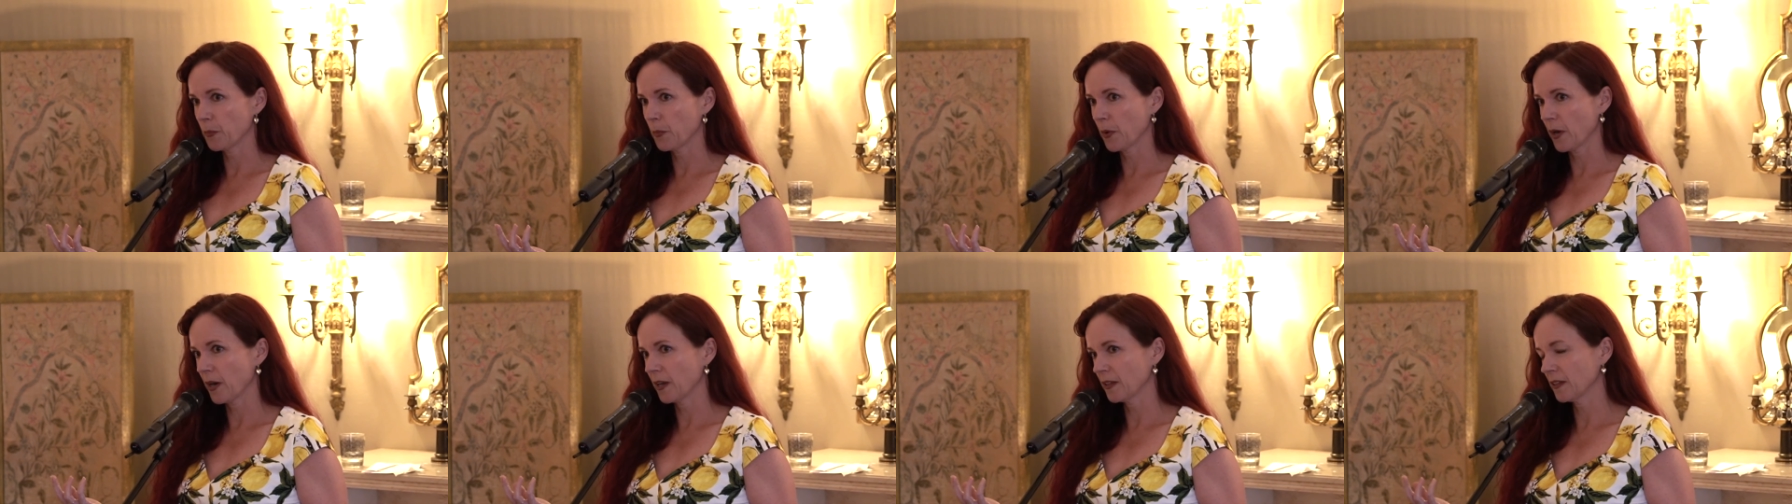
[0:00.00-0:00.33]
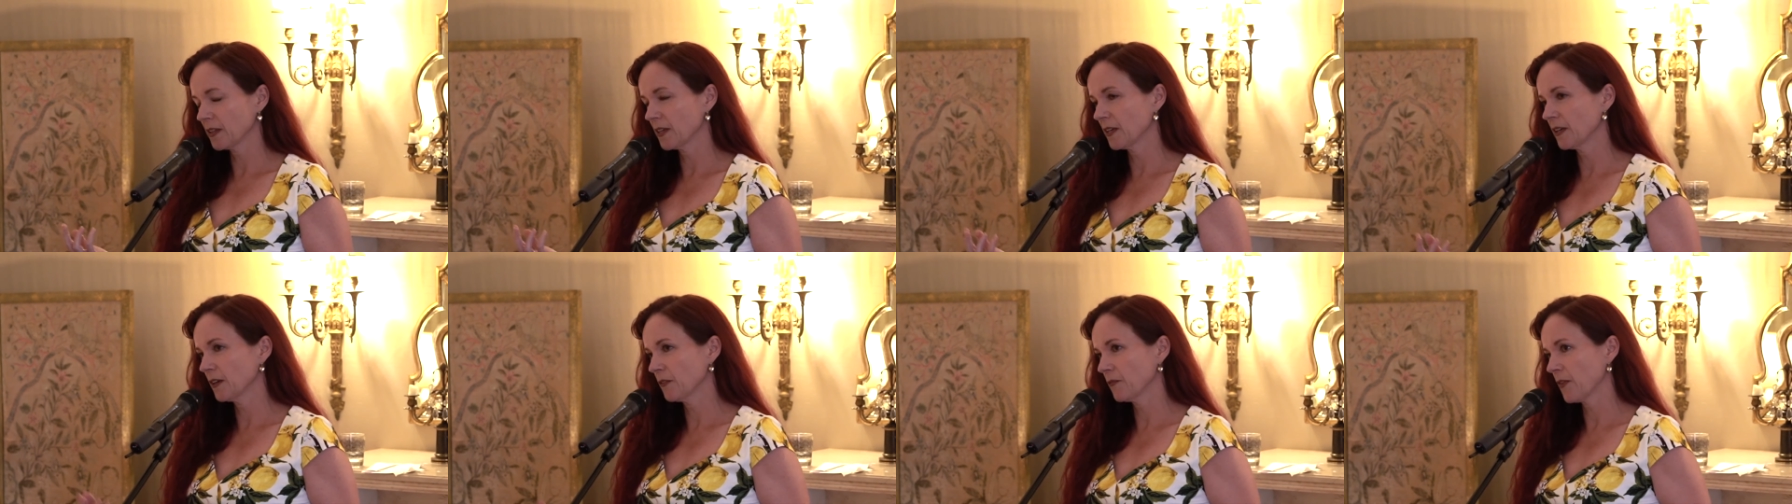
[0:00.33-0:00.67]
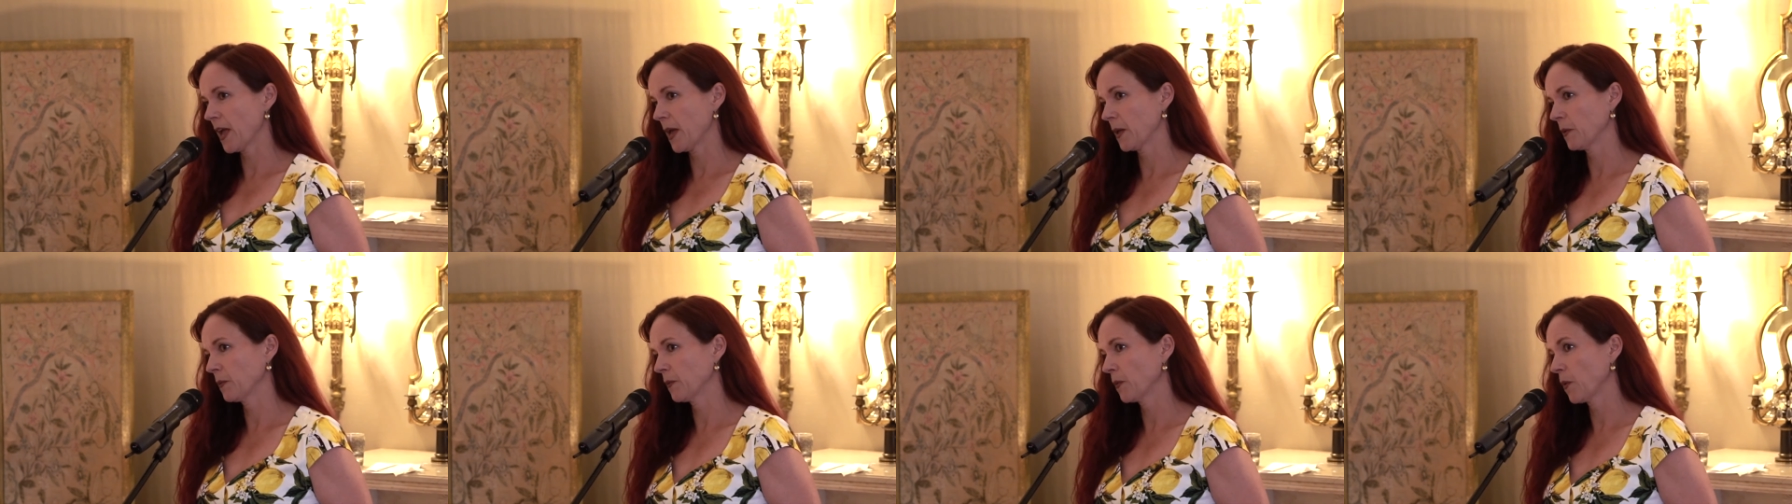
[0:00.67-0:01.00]
where I live,
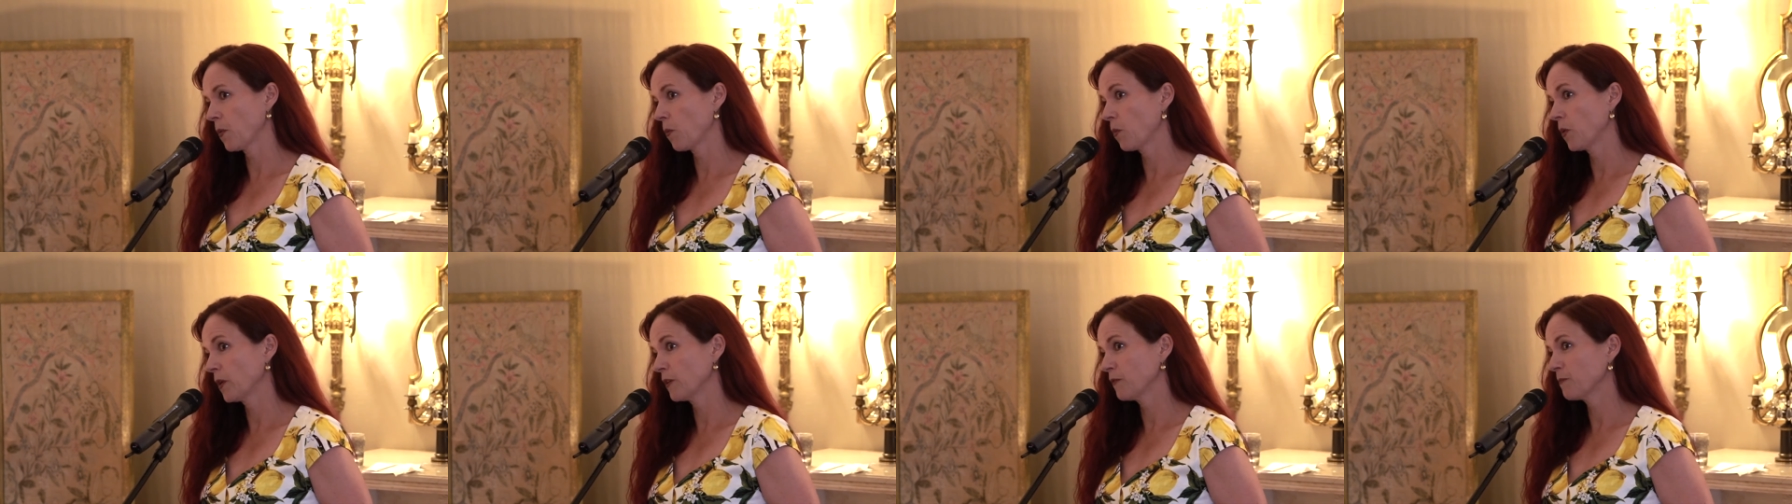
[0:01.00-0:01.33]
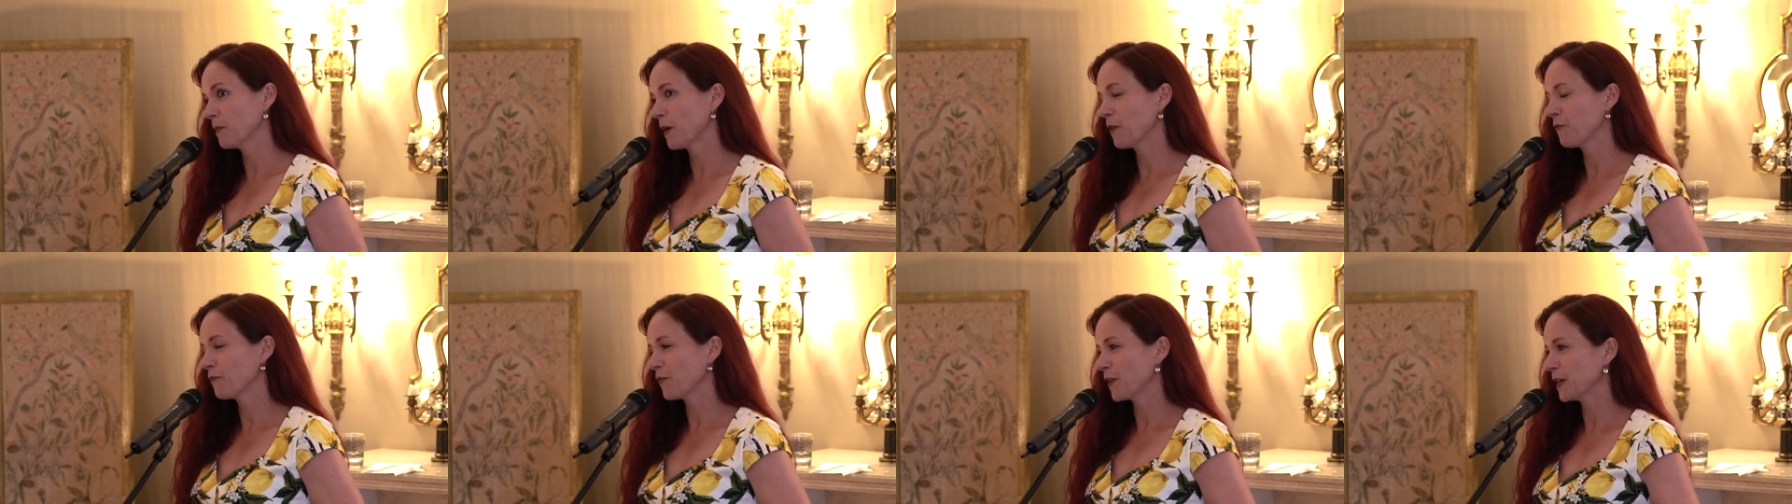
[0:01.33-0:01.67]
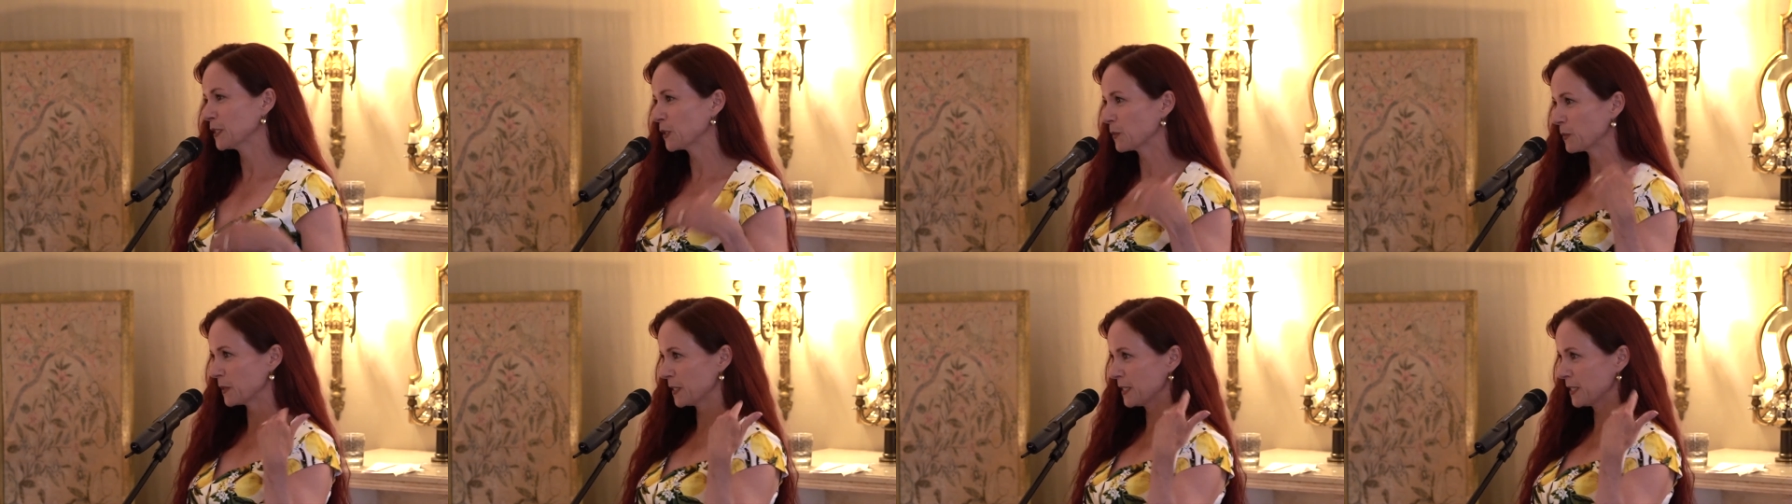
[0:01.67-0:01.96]
and one of my friends